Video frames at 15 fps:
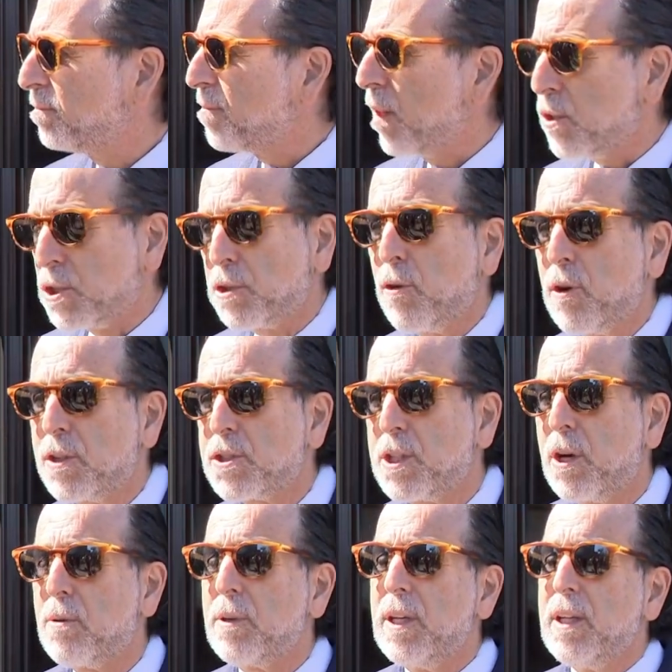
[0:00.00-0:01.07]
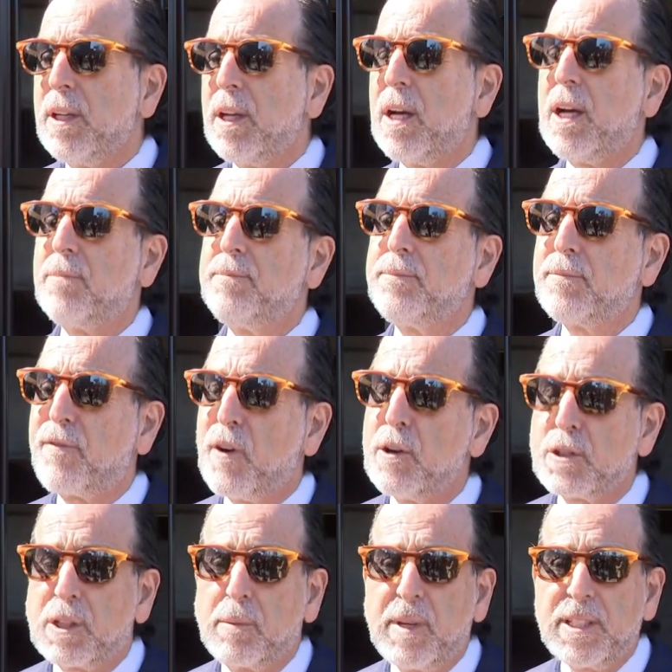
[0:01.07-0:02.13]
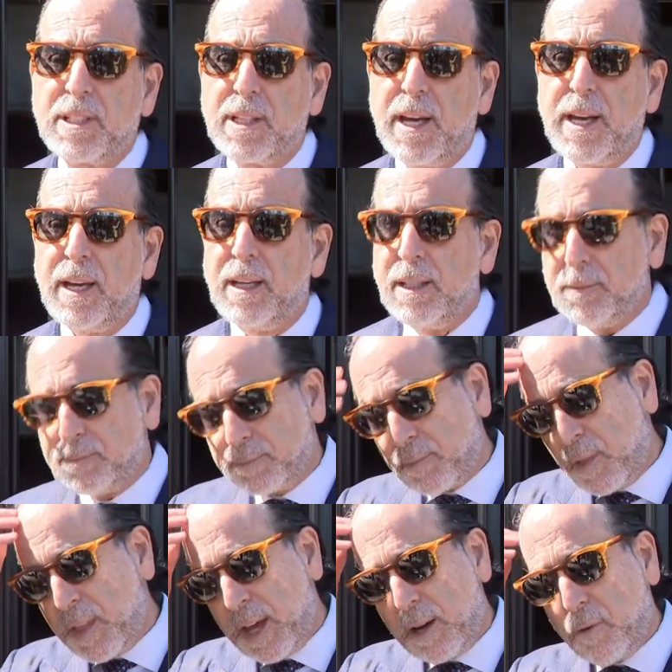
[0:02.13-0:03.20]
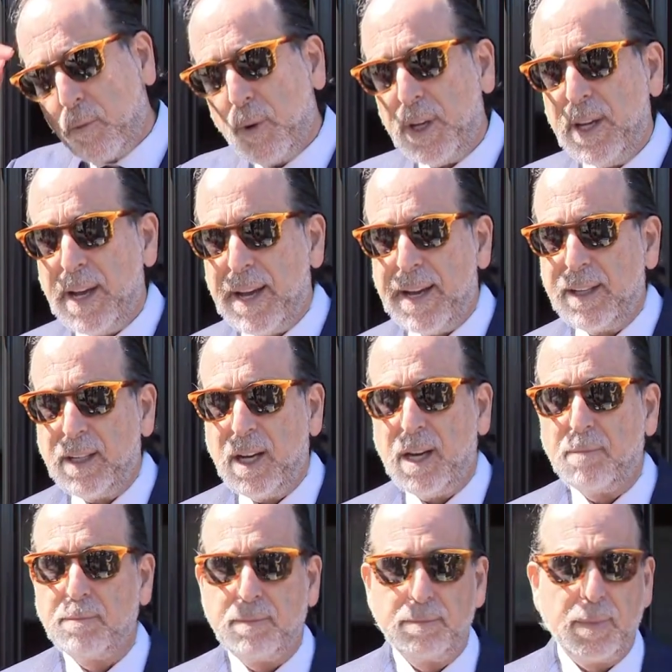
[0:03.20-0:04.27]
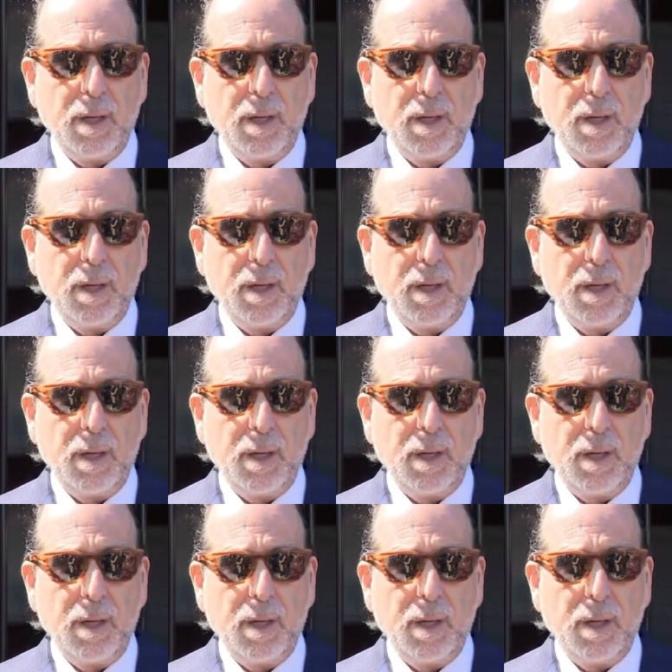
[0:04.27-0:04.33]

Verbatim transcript: Sure. So, uh, first, let me say that we had um,